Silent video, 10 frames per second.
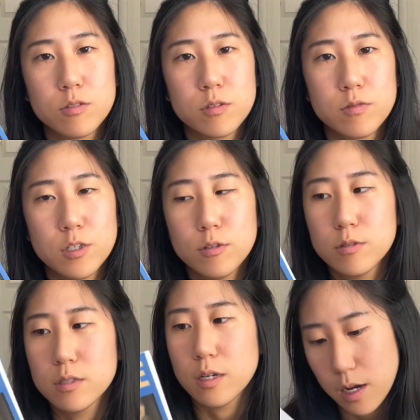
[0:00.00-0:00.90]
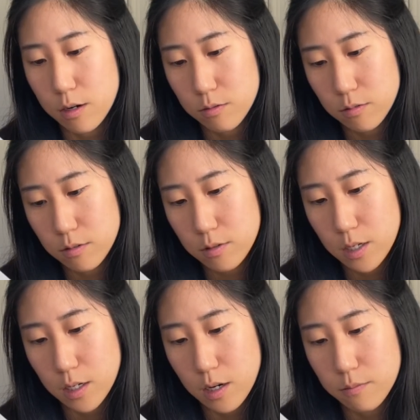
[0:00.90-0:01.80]
reviews.
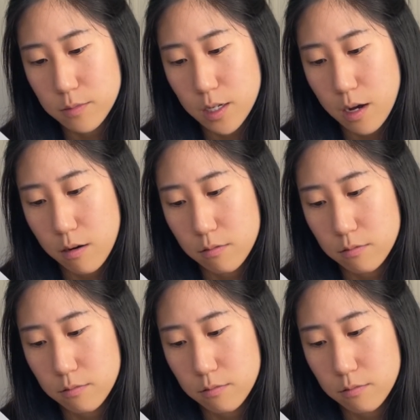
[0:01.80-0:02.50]
It comes out,